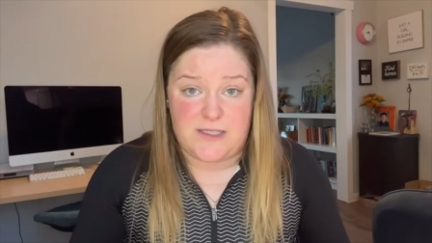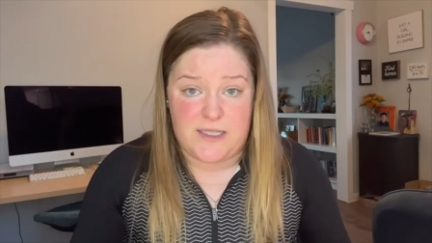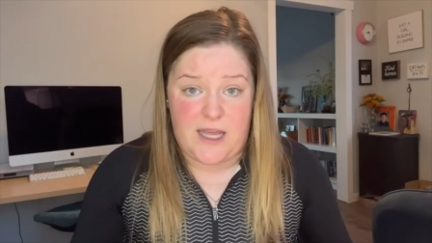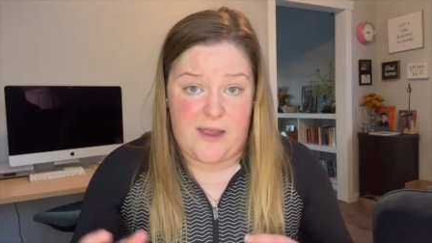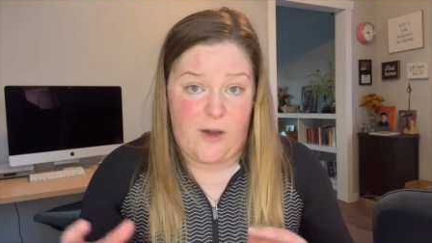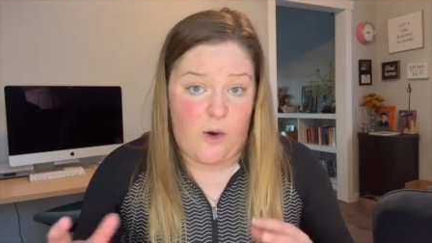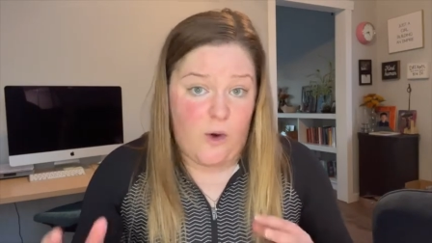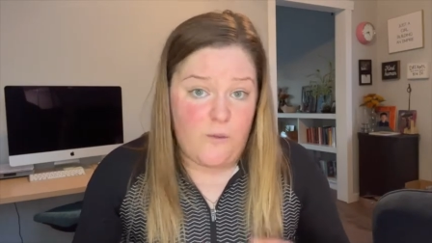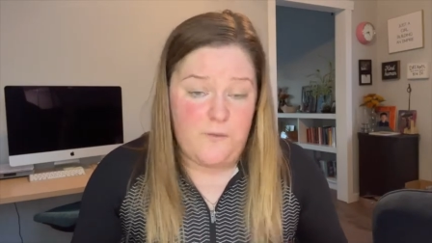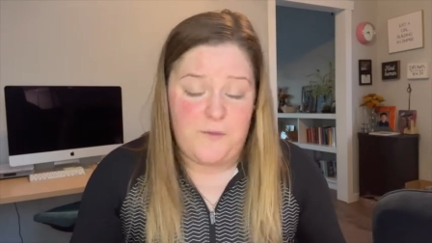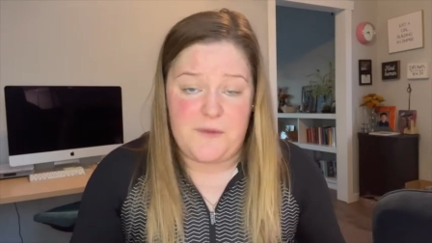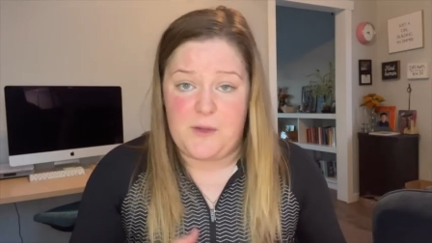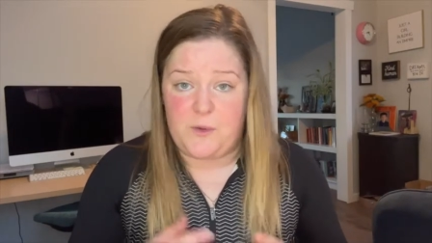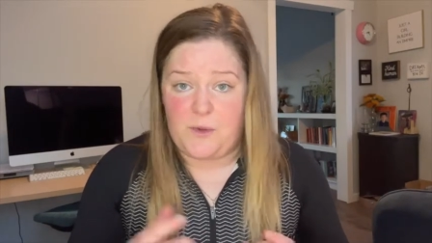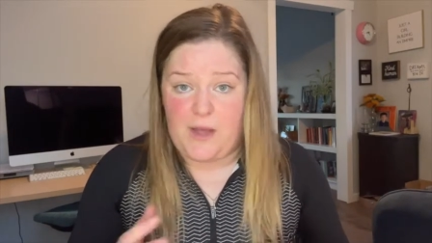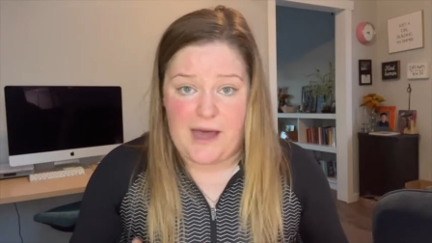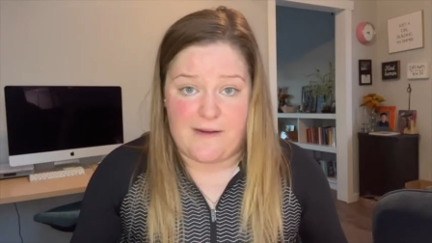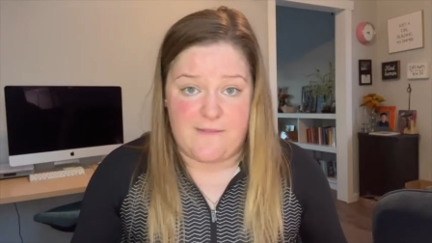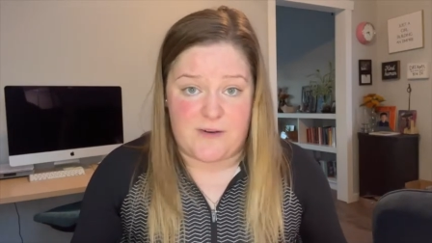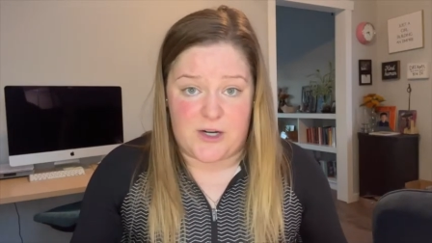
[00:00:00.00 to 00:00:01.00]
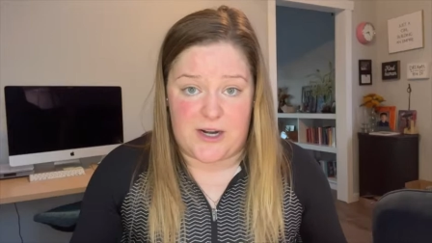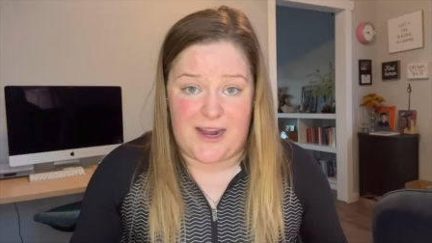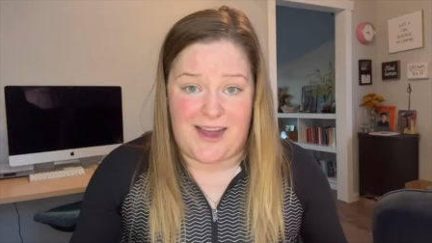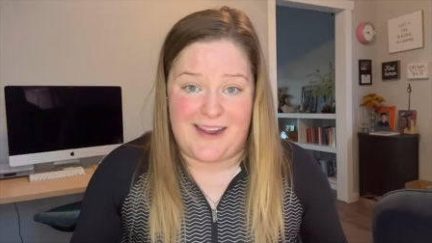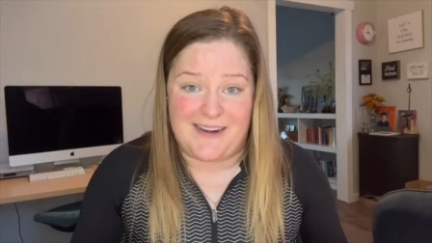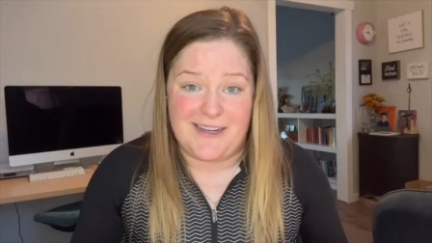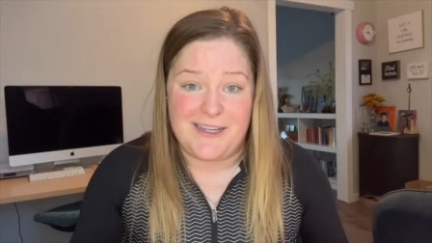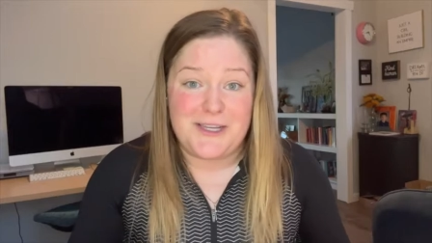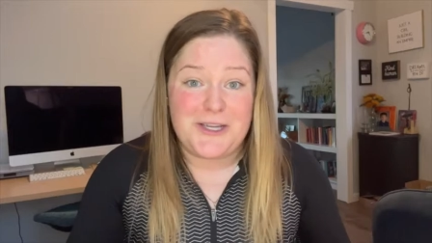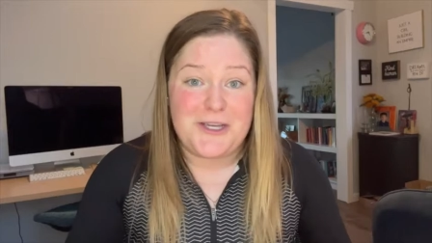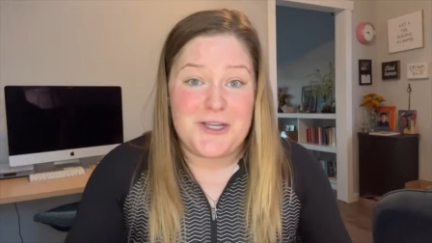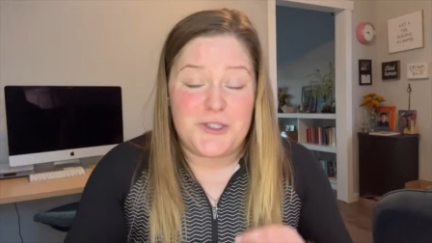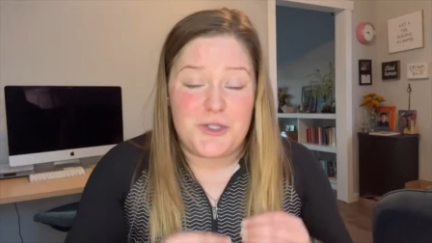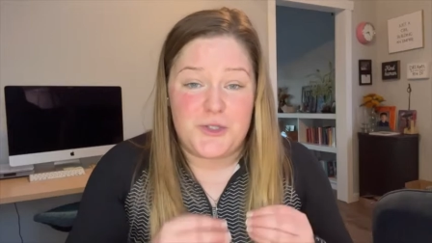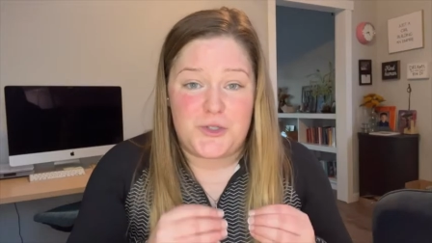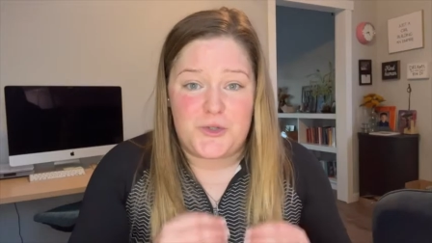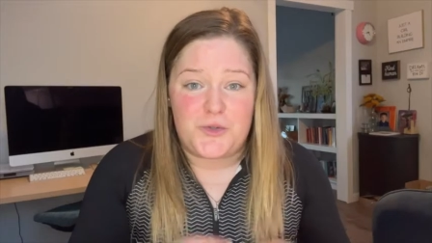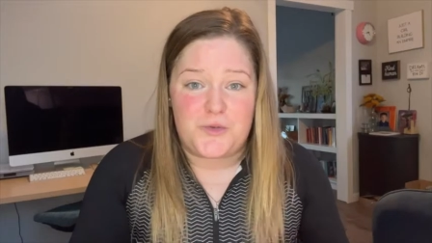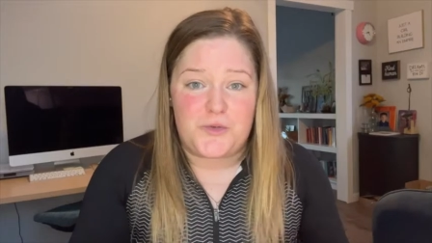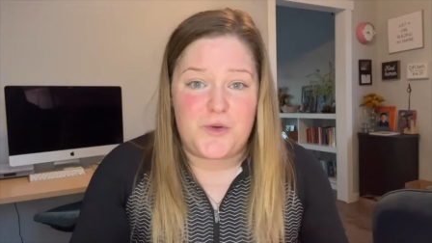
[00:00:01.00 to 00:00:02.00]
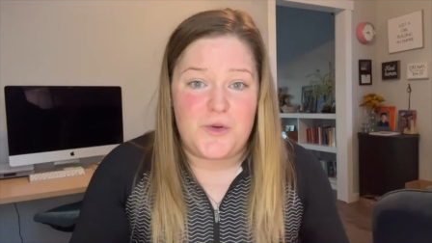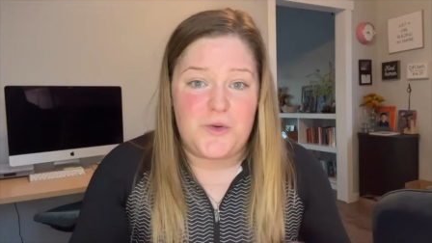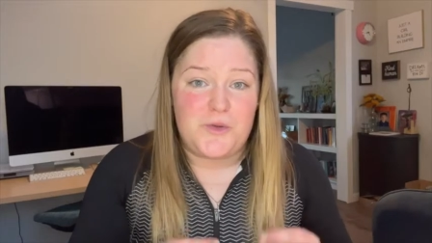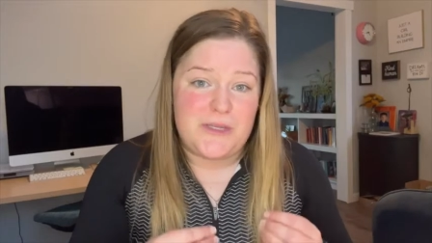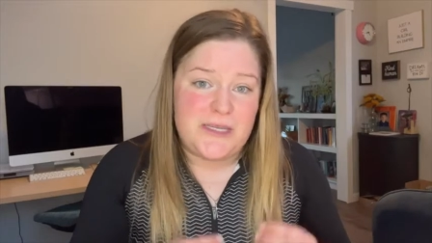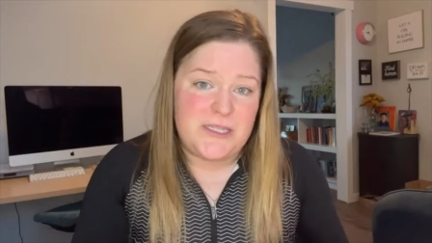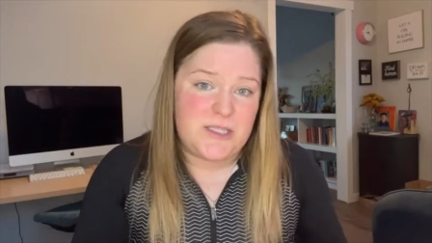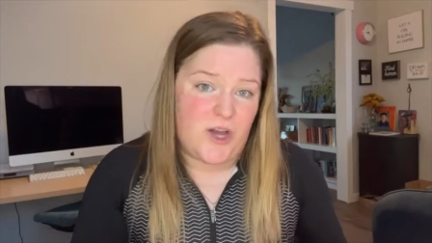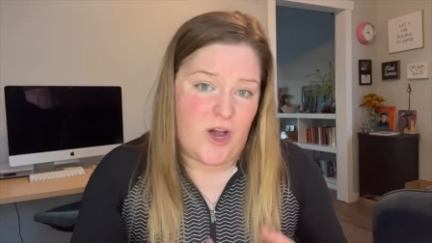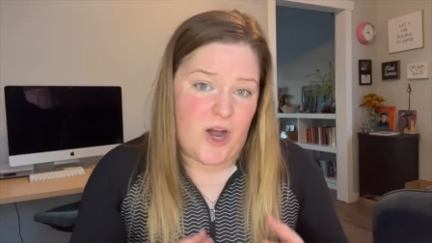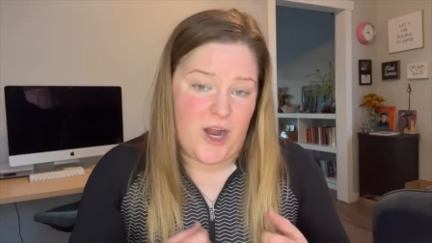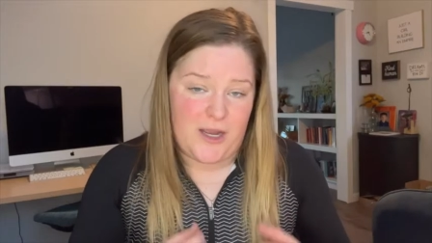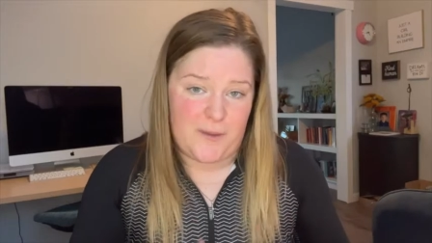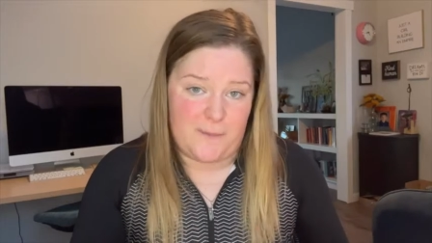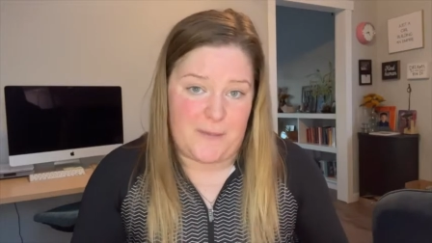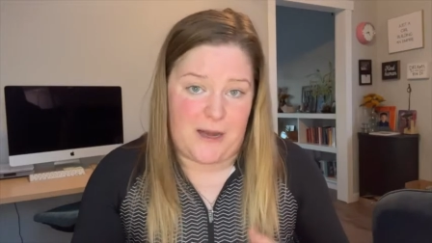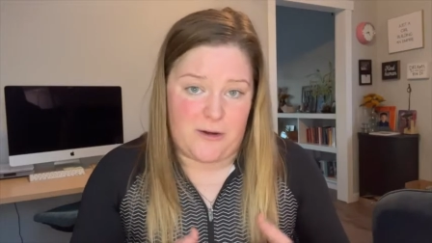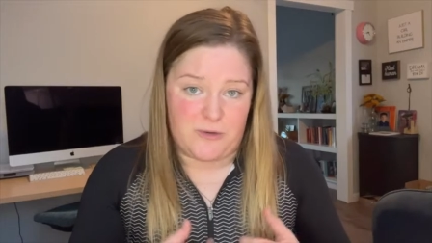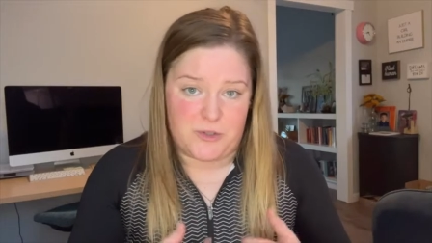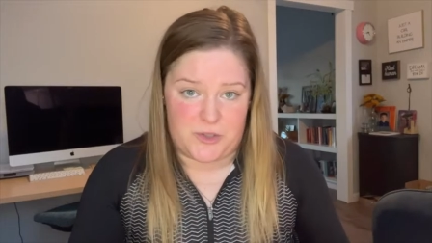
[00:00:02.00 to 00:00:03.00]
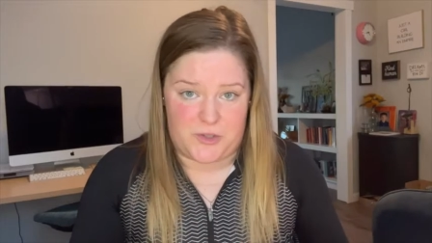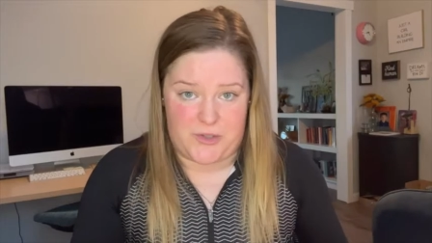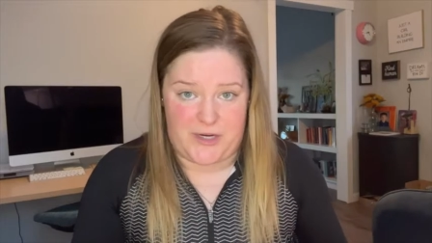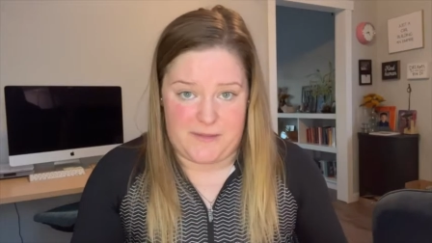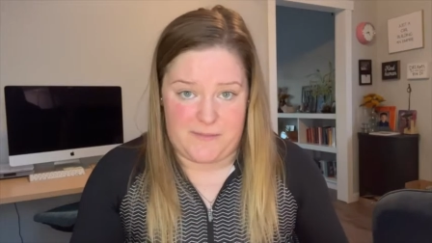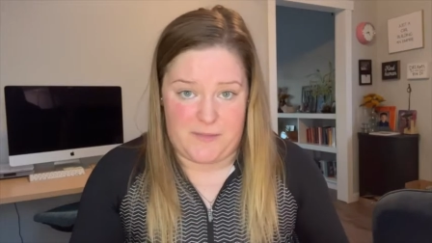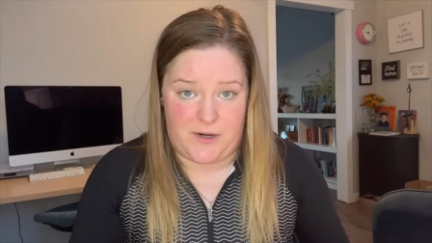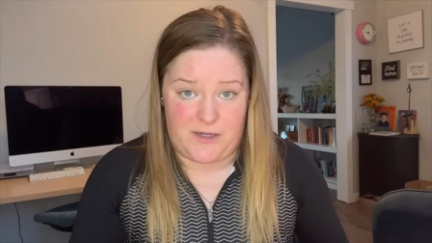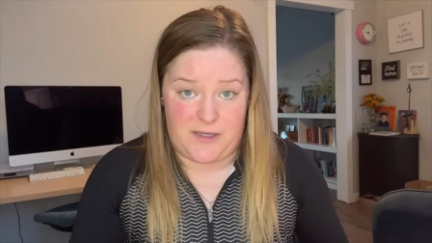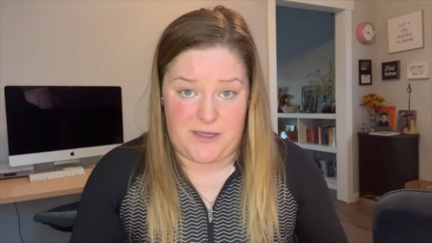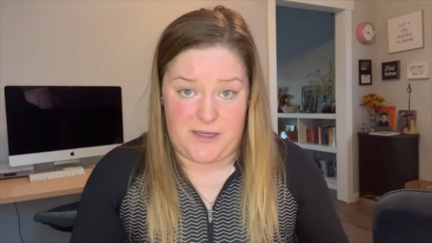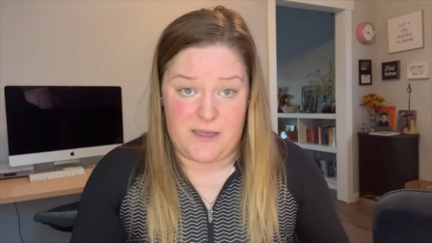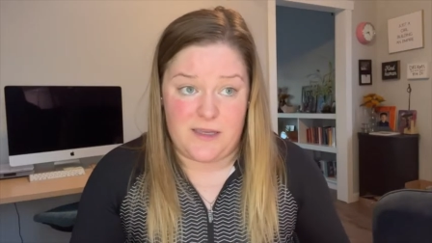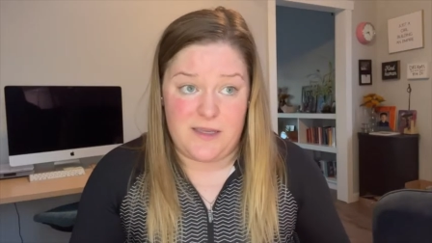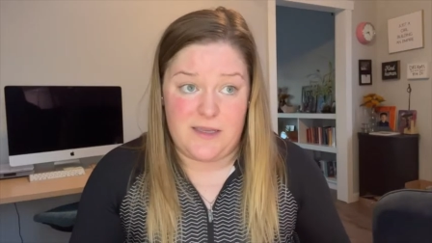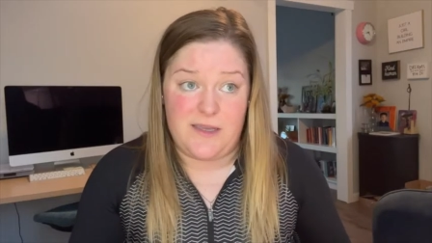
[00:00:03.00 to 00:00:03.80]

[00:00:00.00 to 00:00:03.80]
I hopefully will have her on to truly talk about trademarking